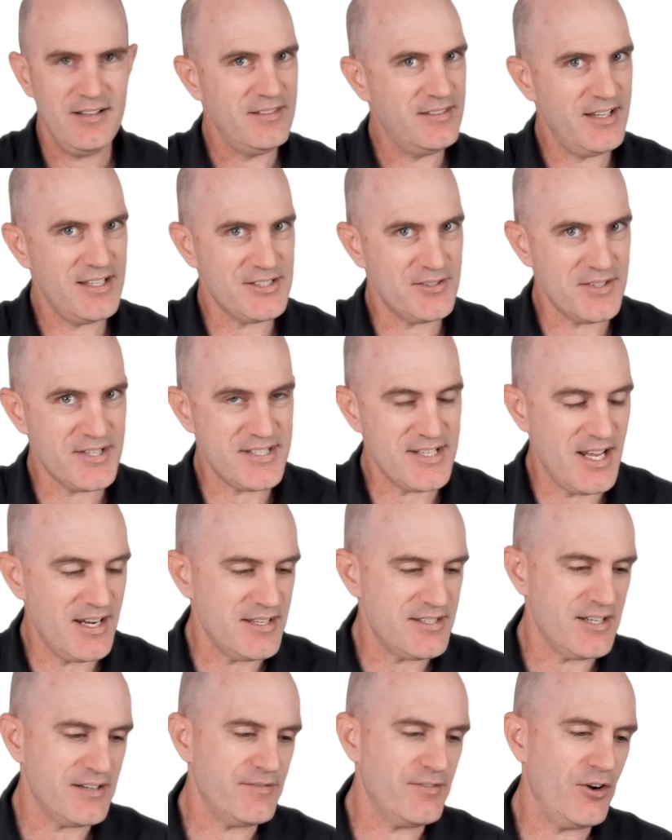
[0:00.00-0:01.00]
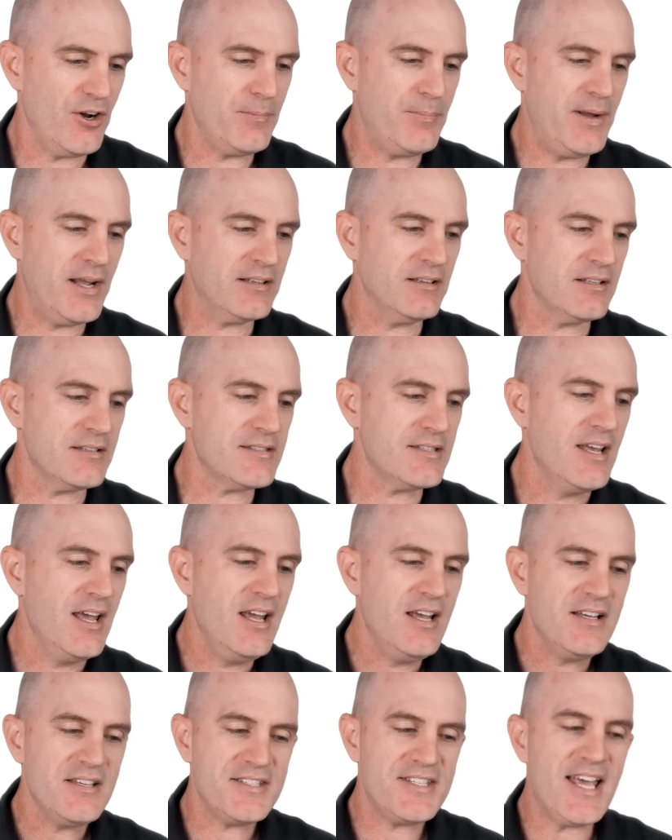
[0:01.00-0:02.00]
These are a standard set of road pedals.
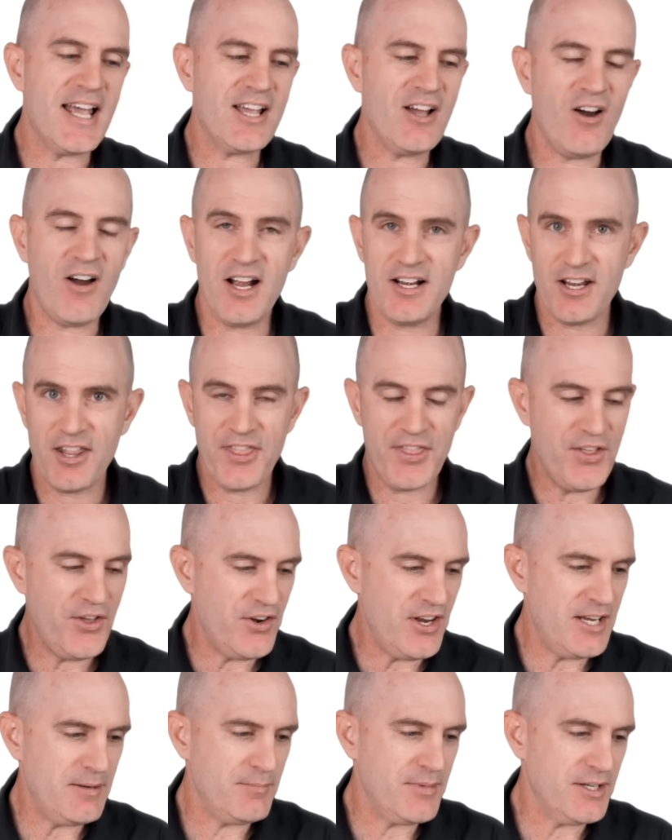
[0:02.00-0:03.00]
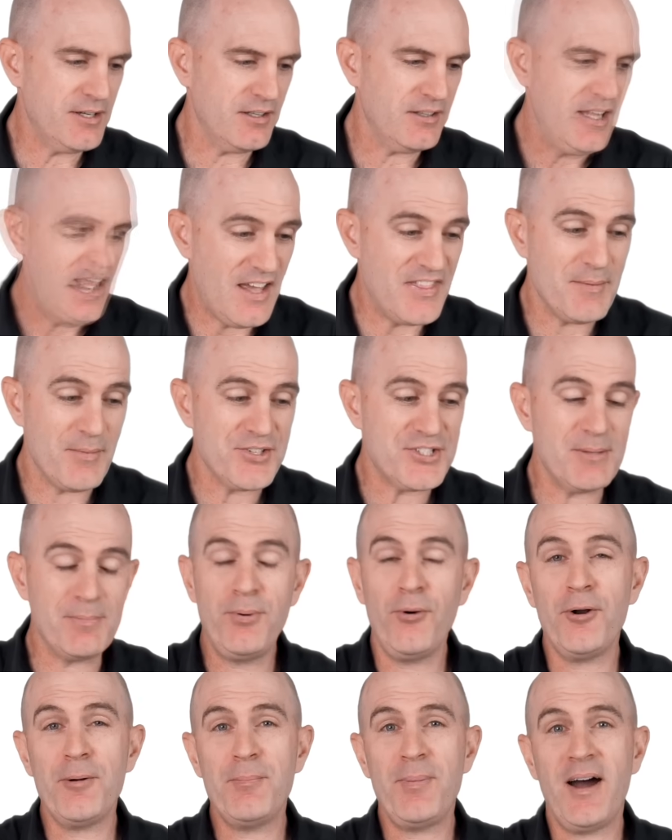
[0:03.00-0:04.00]
Stack Height, 13mm, and the most
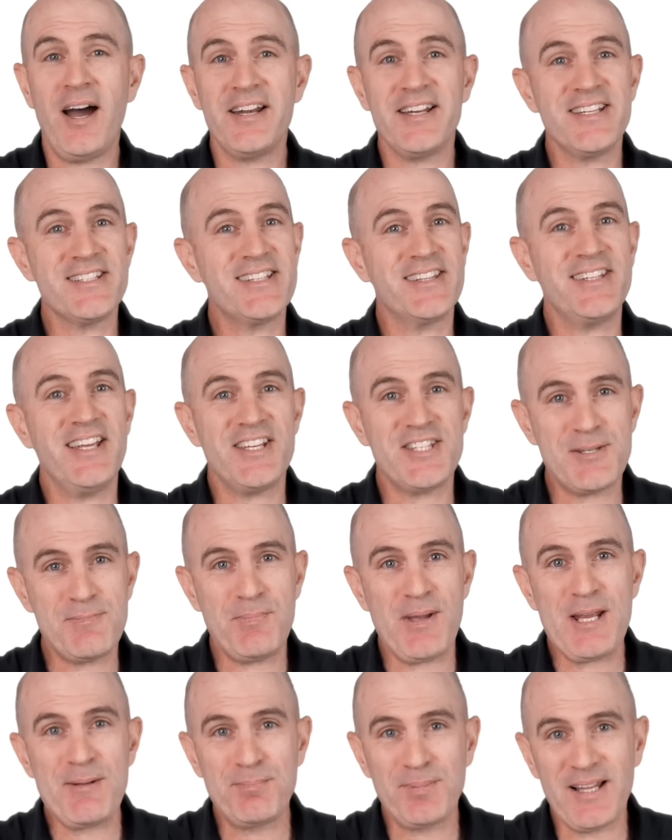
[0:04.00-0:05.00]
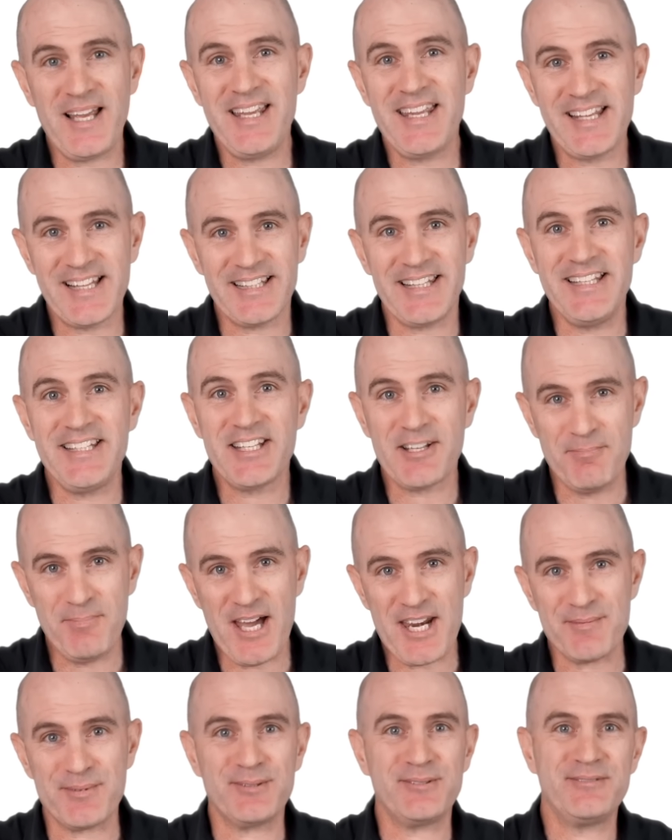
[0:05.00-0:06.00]
important part is that they're Speedplay cleat
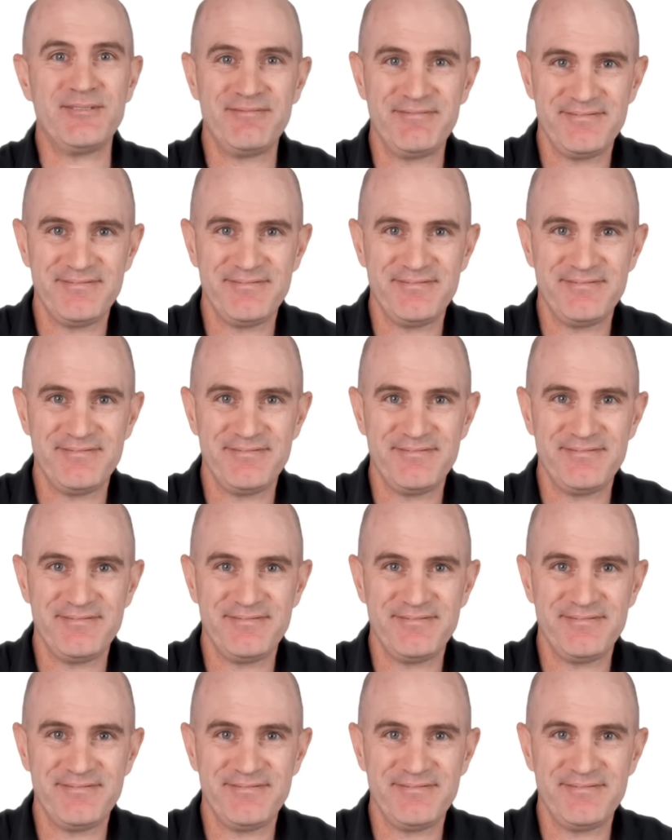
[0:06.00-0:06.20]
compatible.